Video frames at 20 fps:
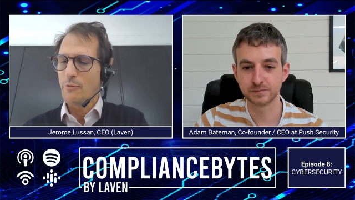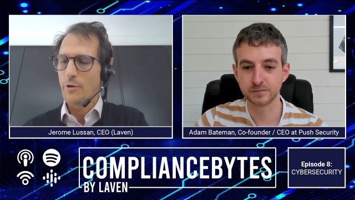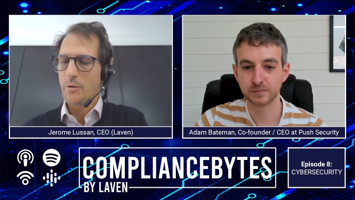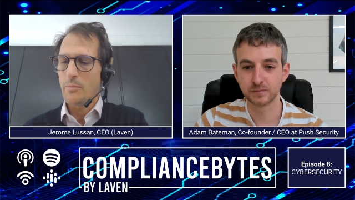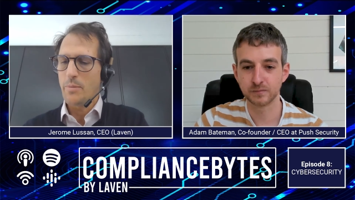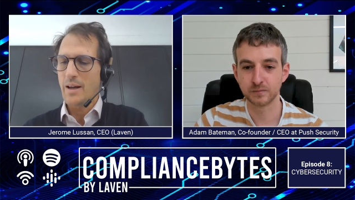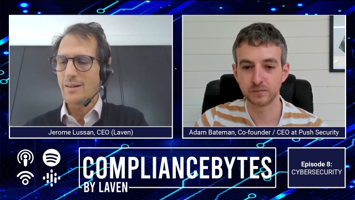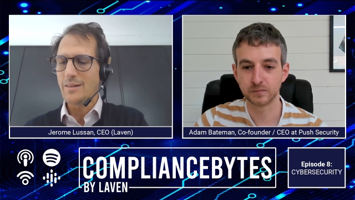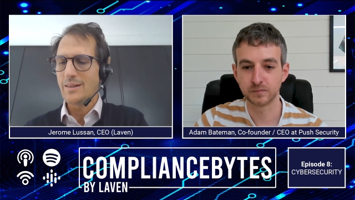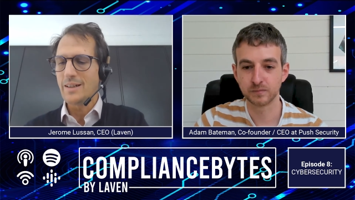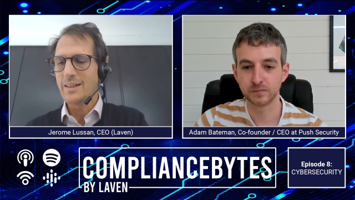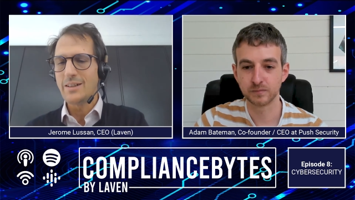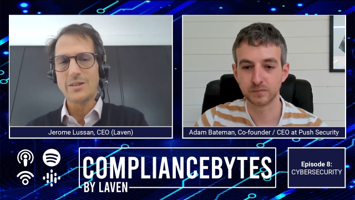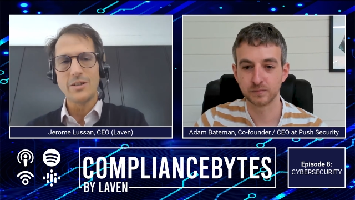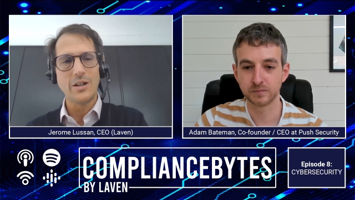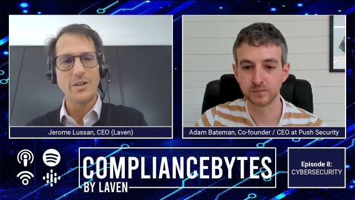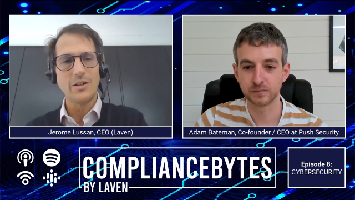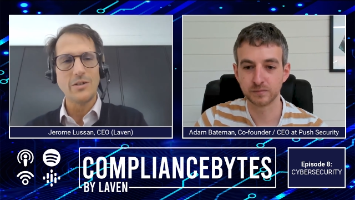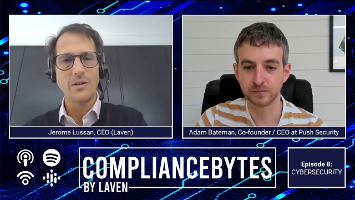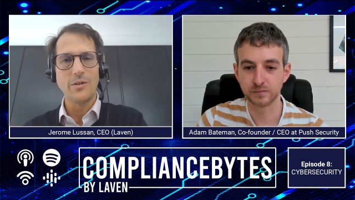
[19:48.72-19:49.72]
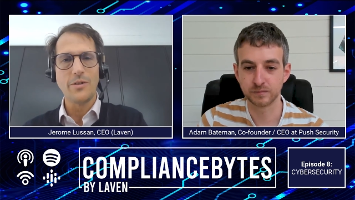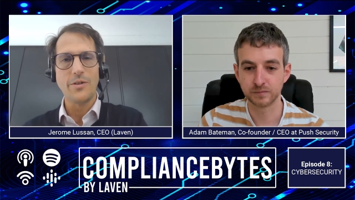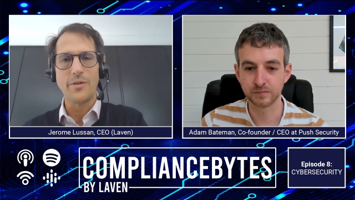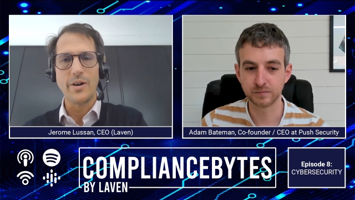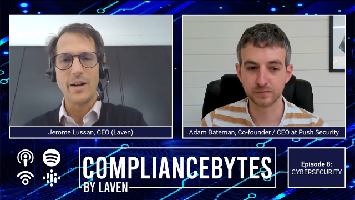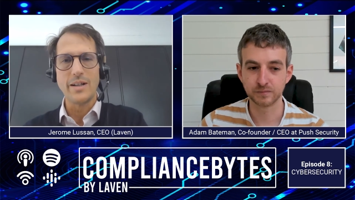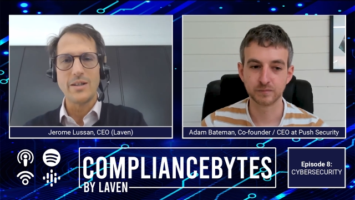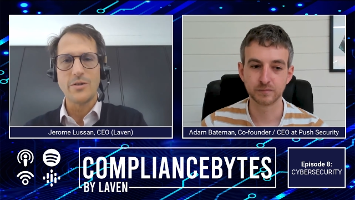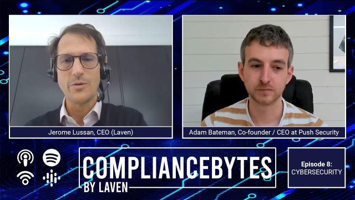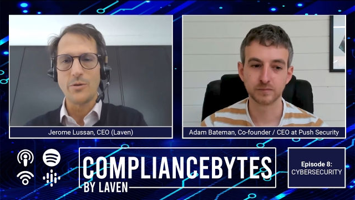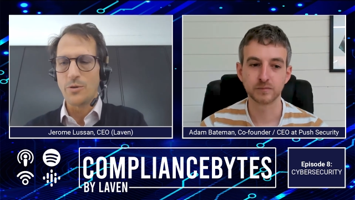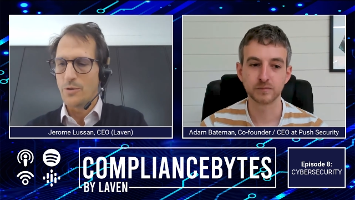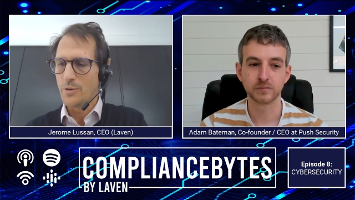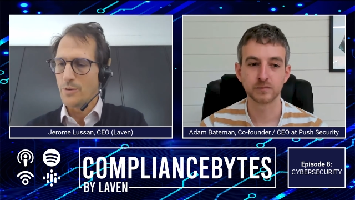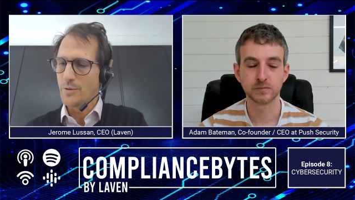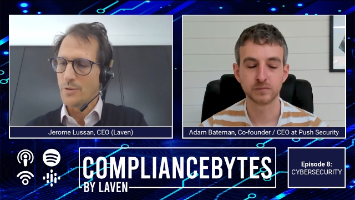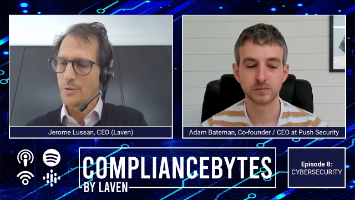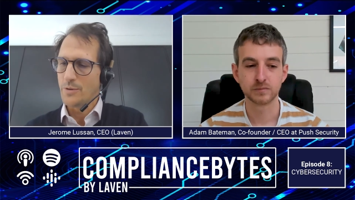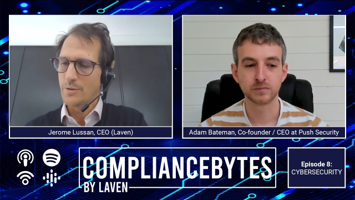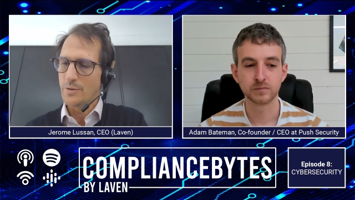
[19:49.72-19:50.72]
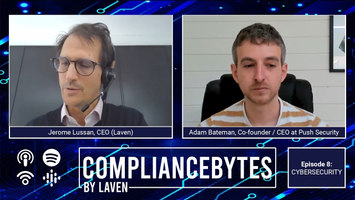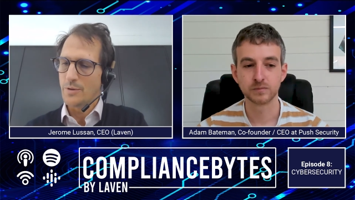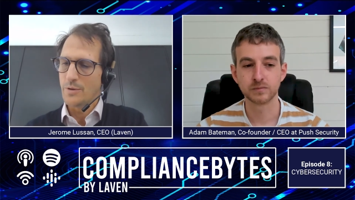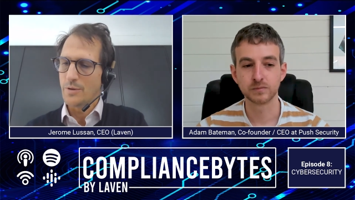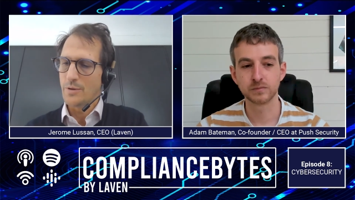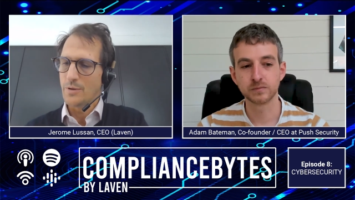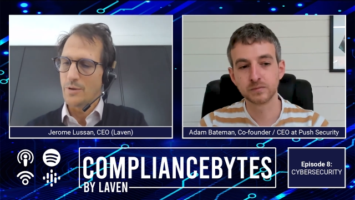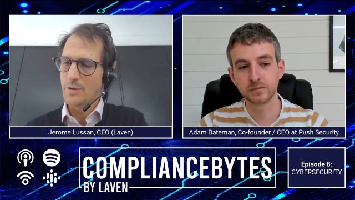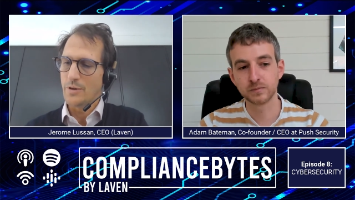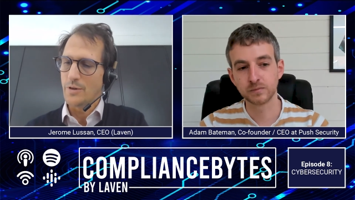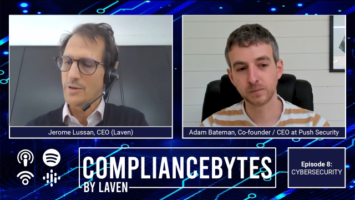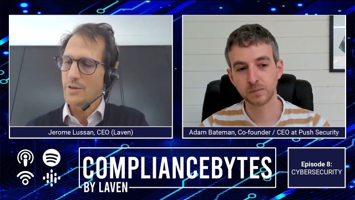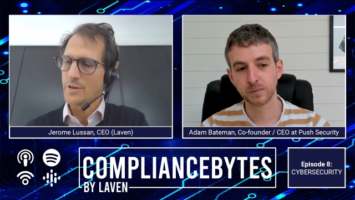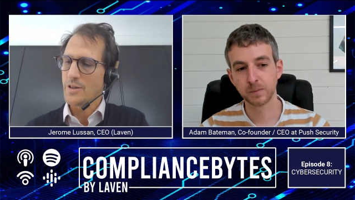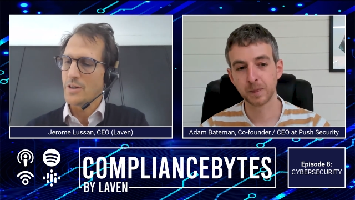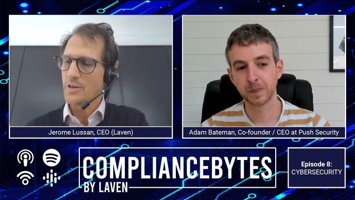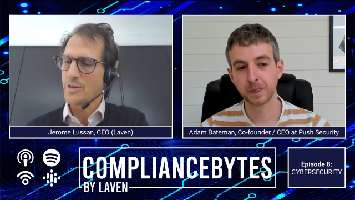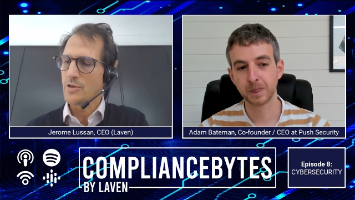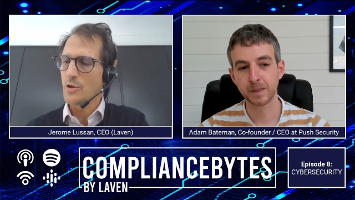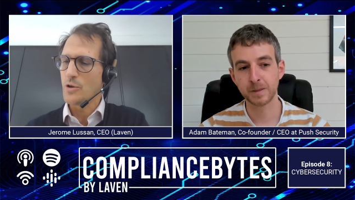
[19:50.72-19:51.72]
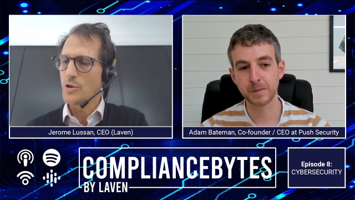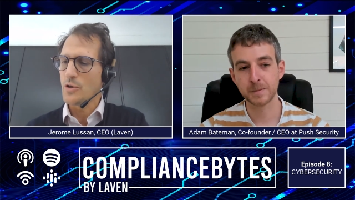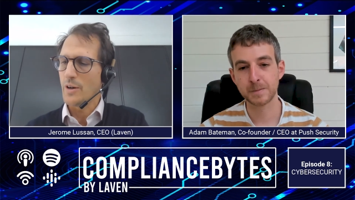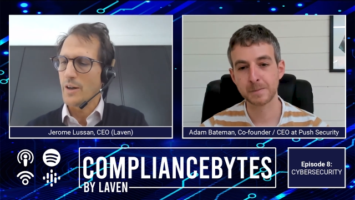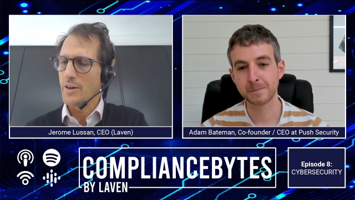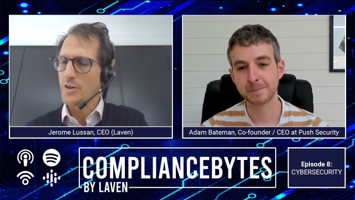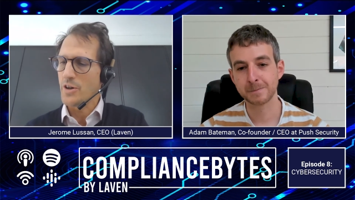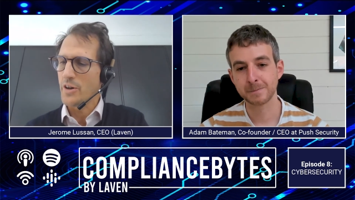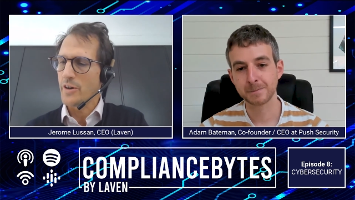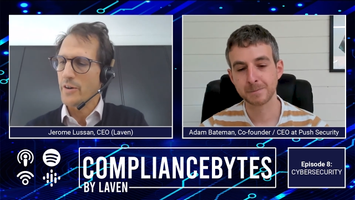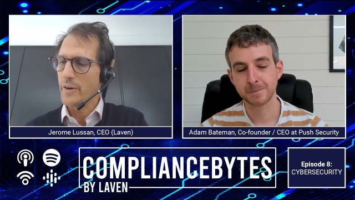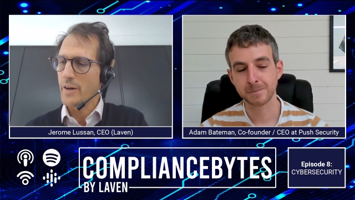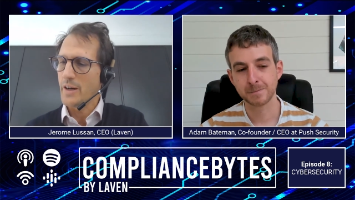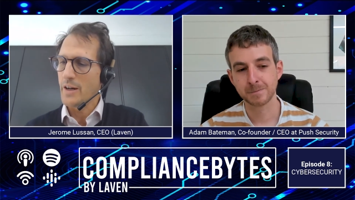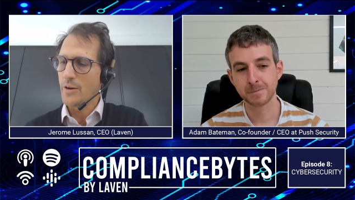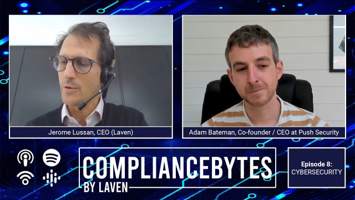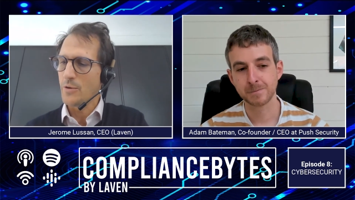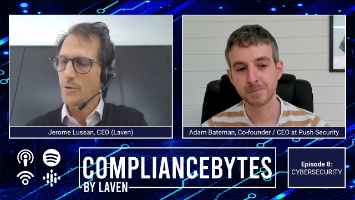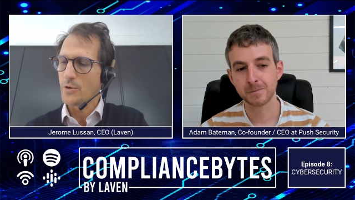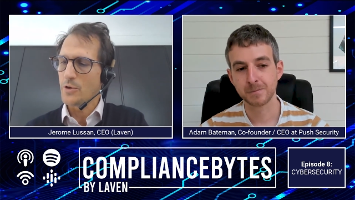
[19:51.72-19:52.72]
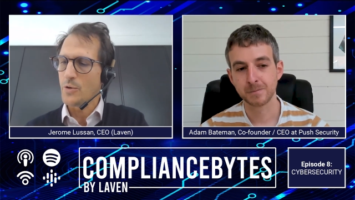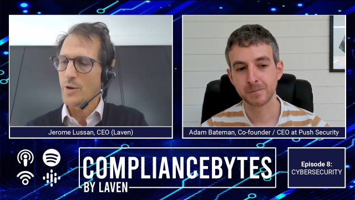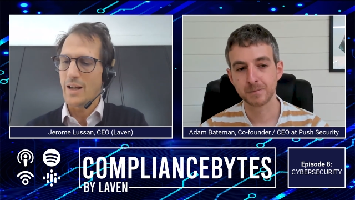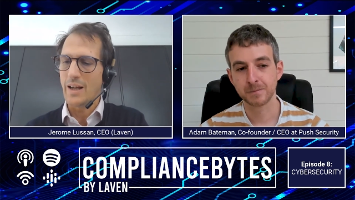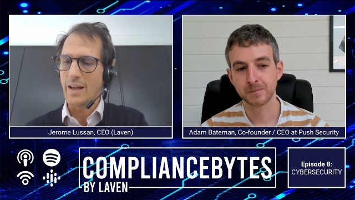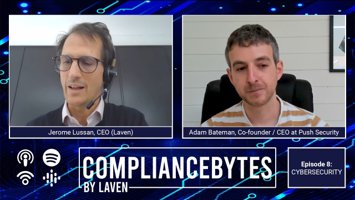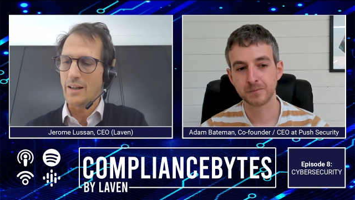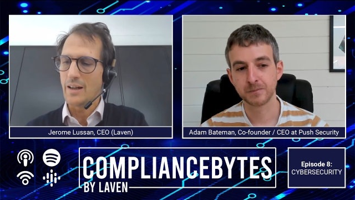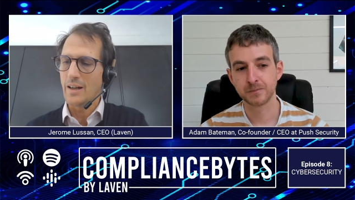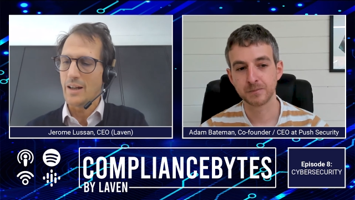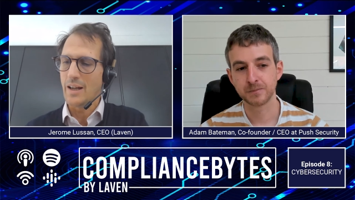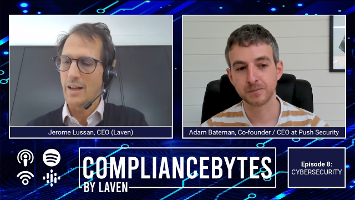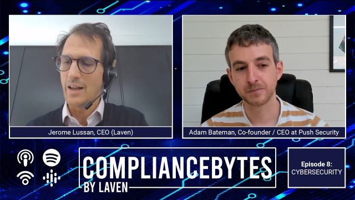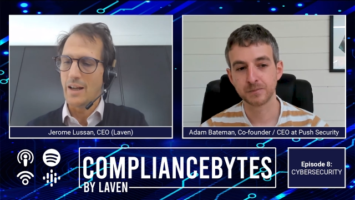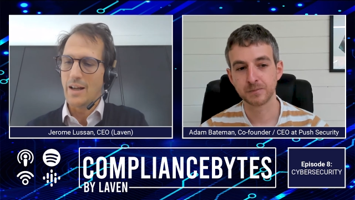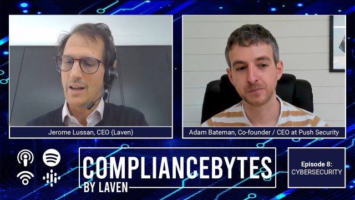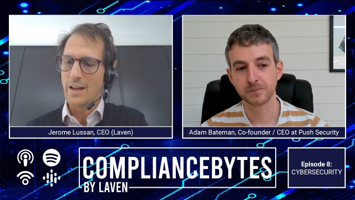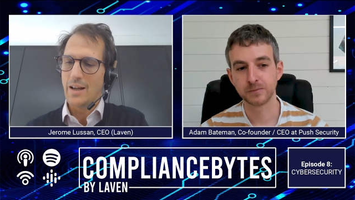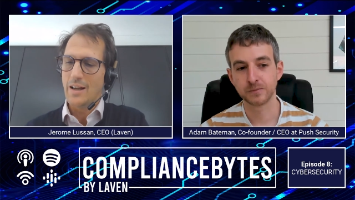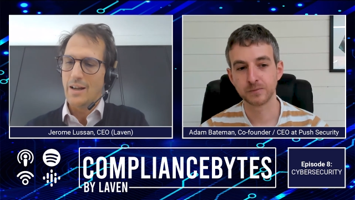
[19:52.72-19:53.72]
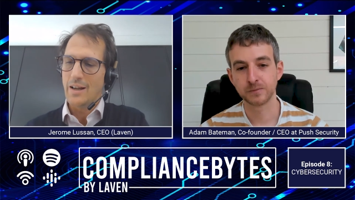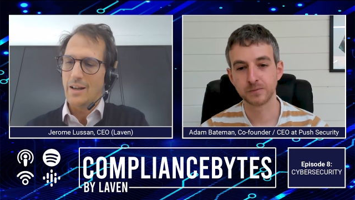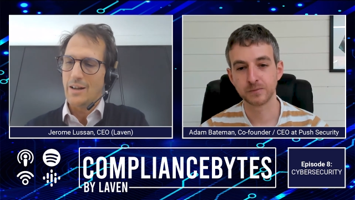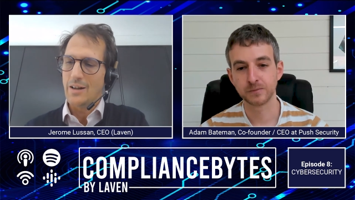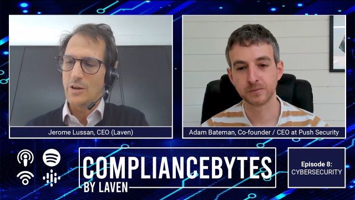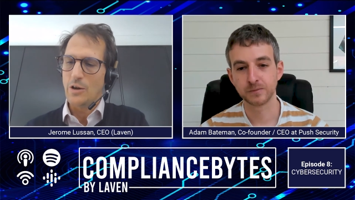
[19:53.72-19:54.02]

Speaker 1: And what about internal threats, or you know, such as social engineering or tricking the